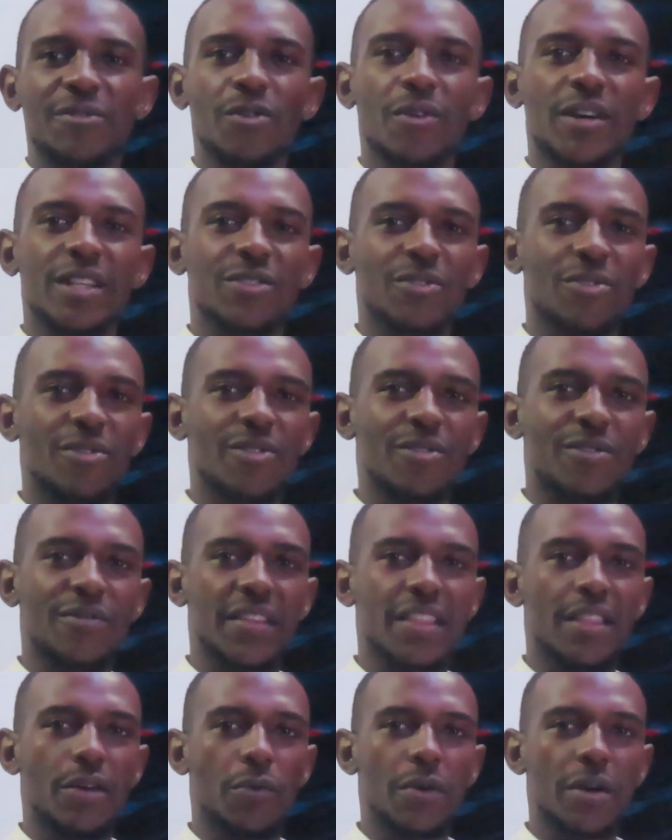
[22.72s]
viewers all
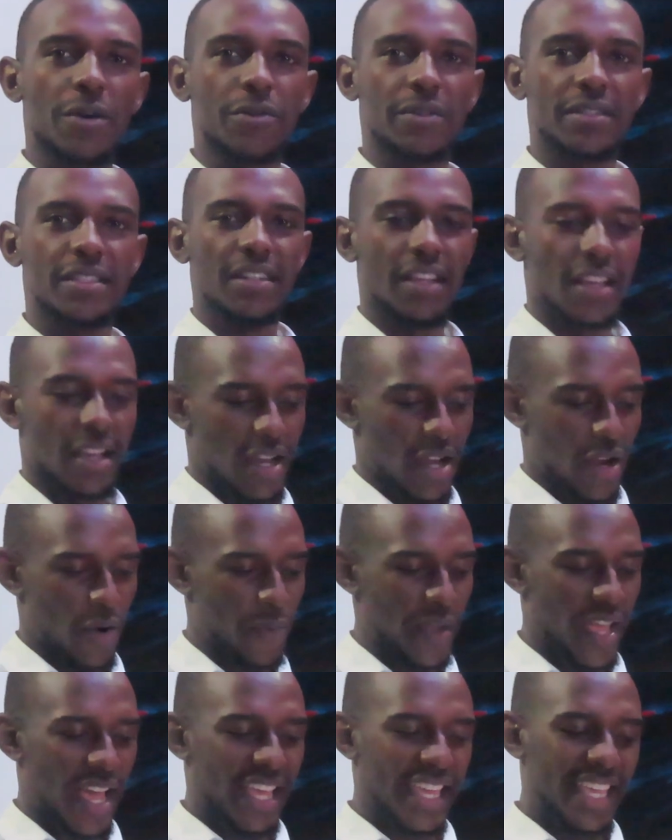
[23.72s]
over the world.
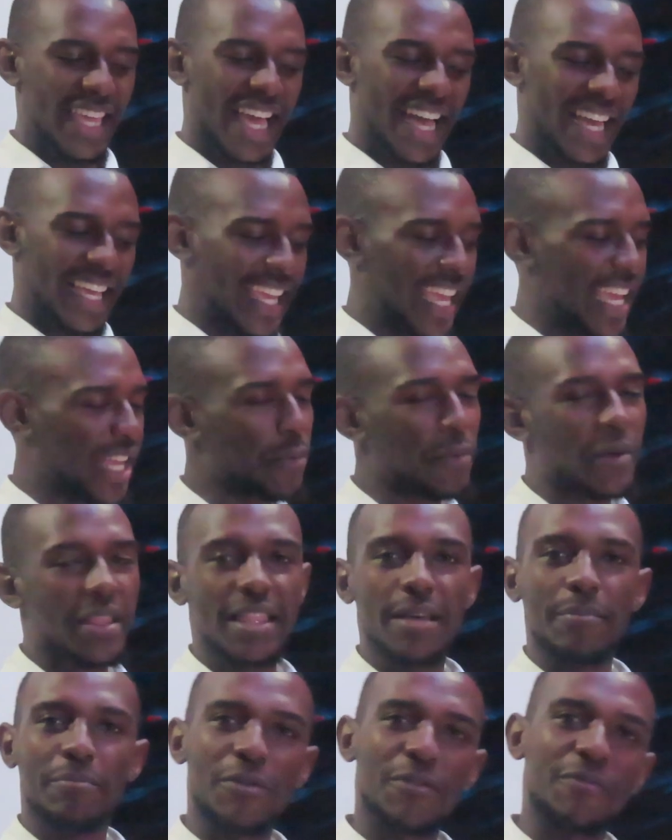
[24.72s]
We are here again with
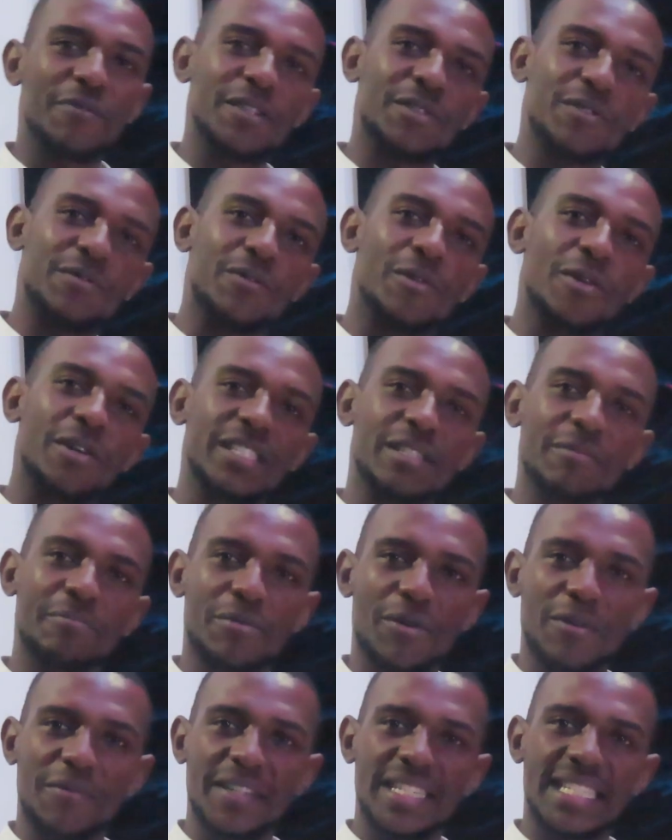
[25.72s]
the prophet of God, the
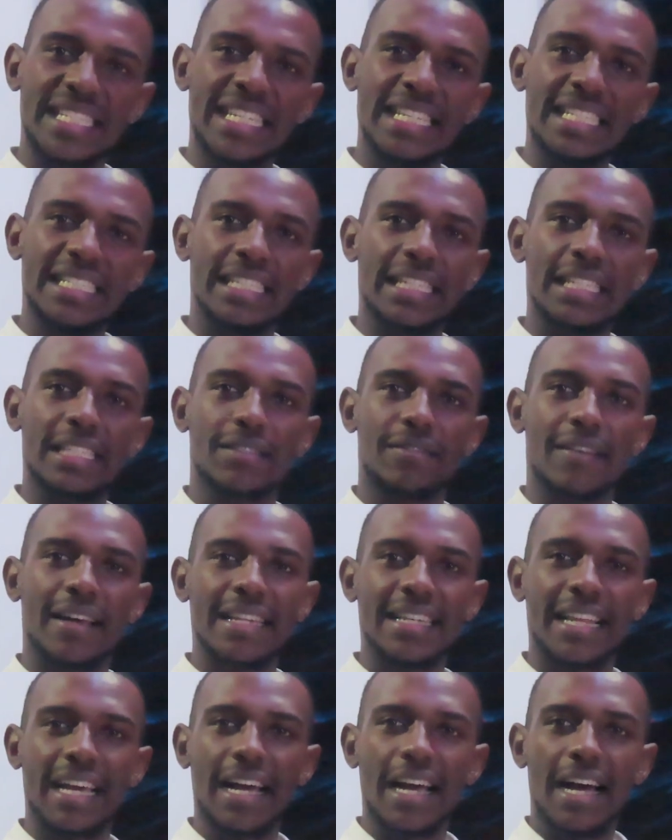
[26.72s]
prophet E.G.
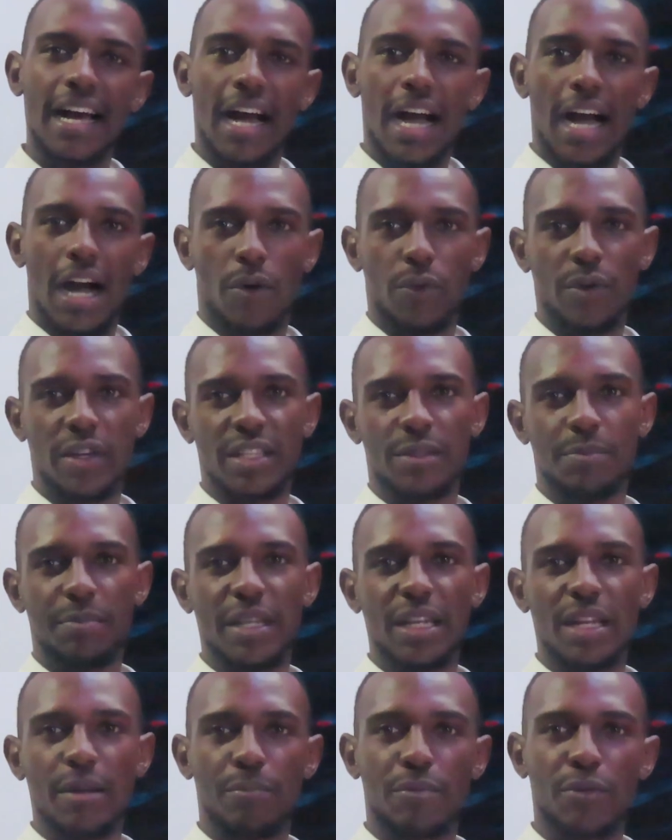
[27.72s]
Sibanda, who has
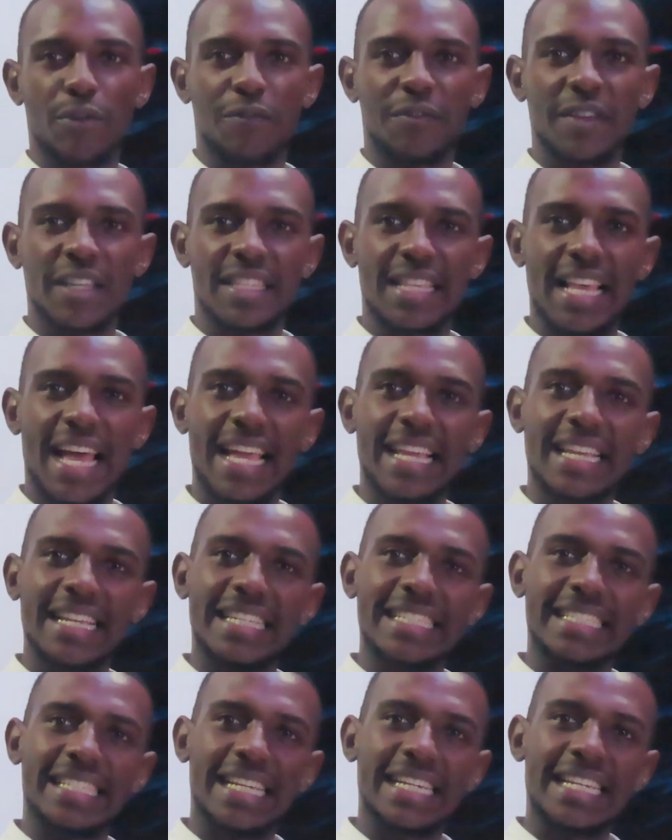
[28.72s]
been a professor in
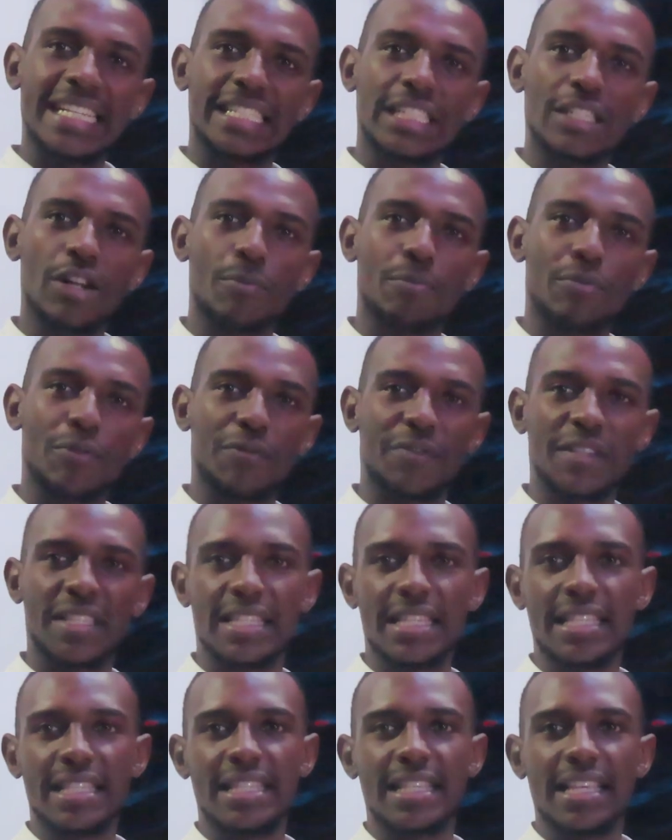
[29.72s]
international
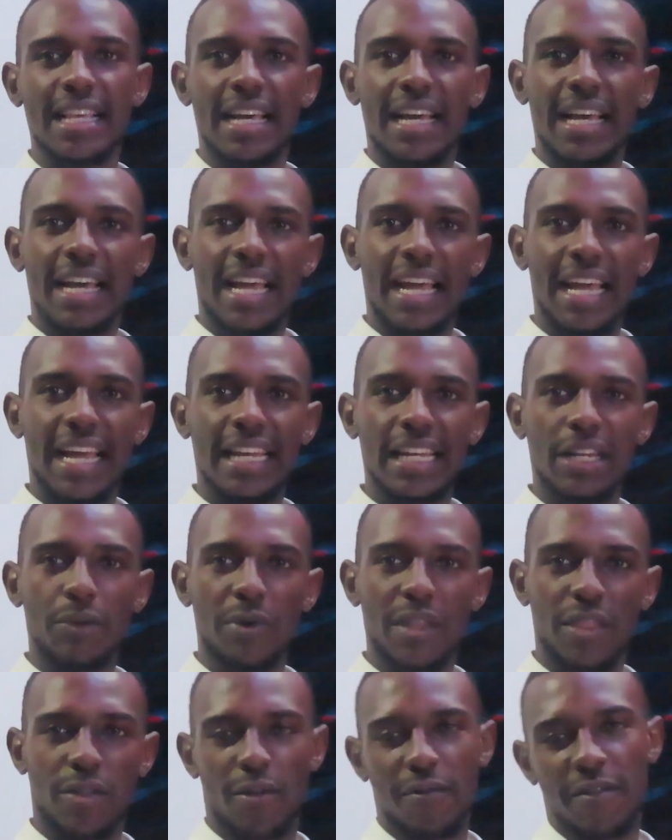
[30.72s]
prophecies and
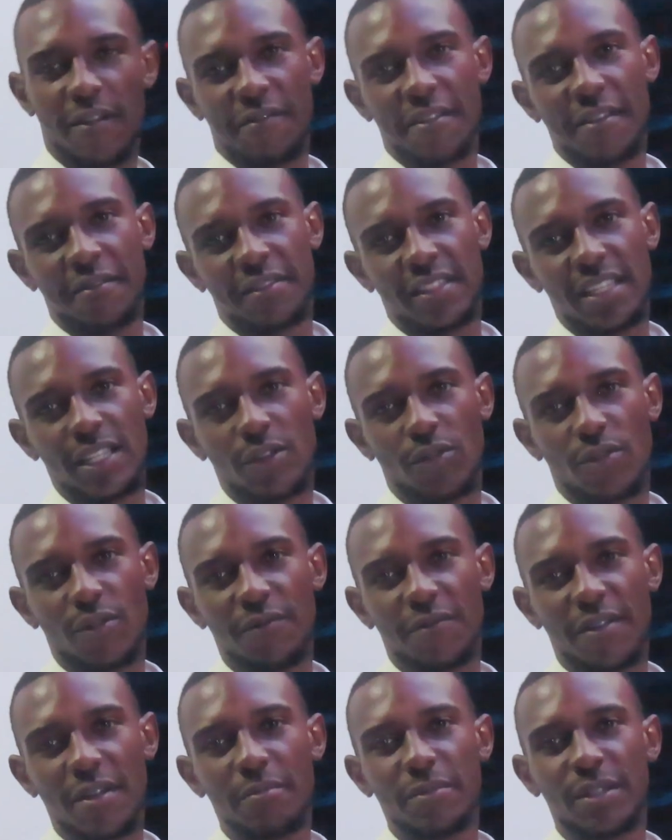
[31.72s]
with over 15
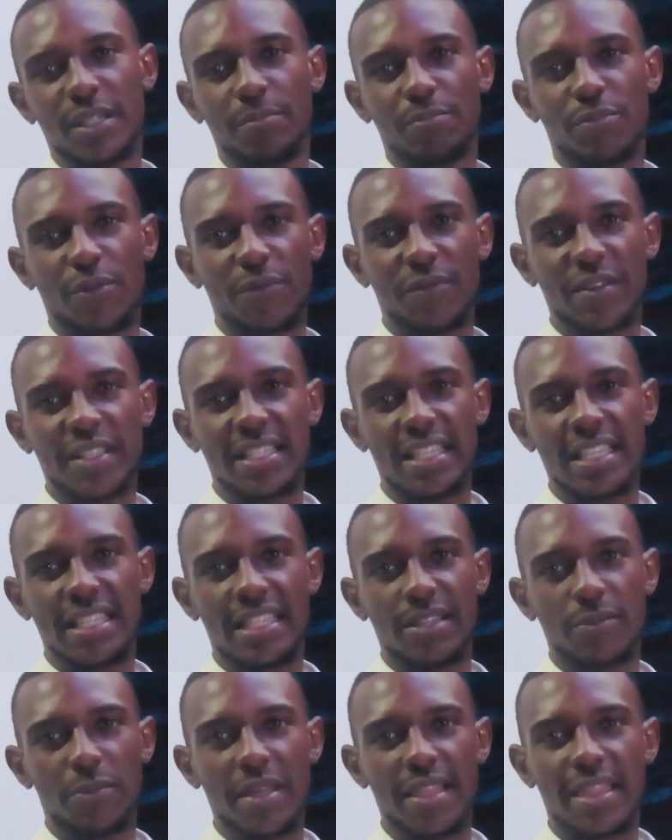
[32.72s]
confirmed
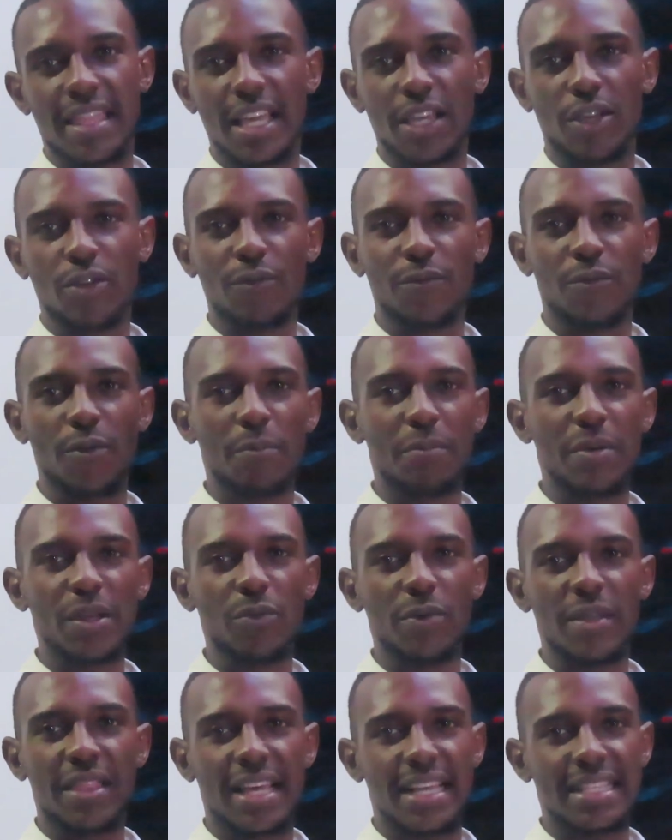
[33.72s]
prophecies. We thank you for
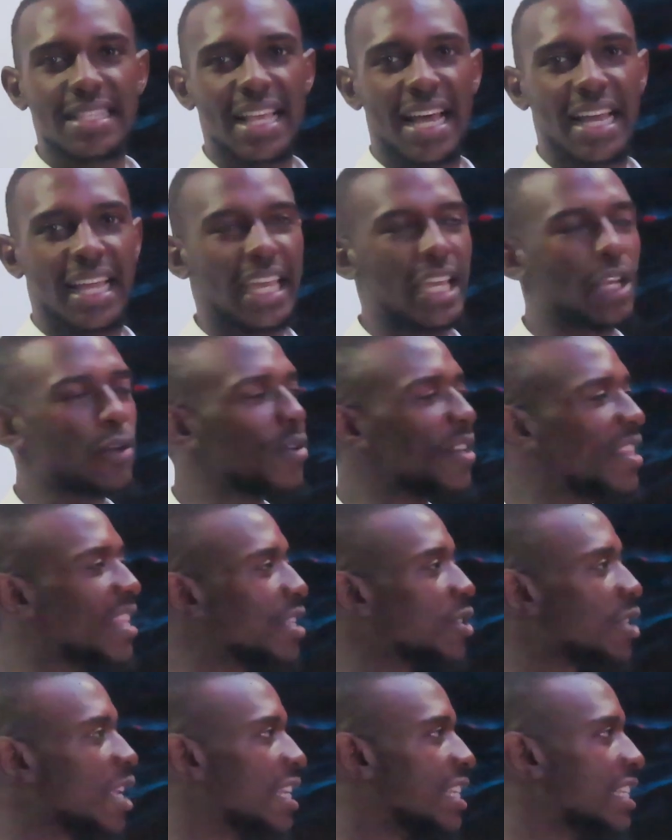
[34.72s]
being with us again on
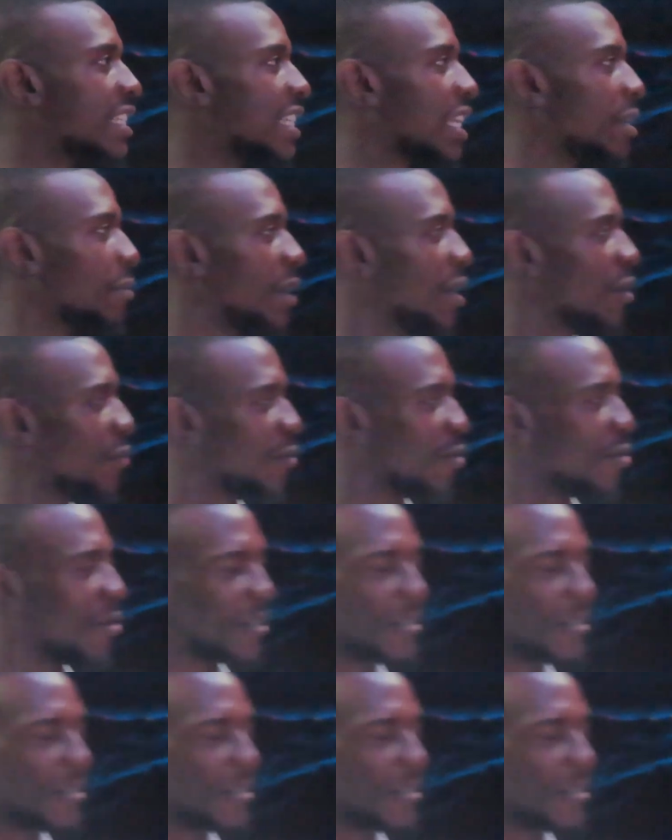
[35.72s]
this edition, Men of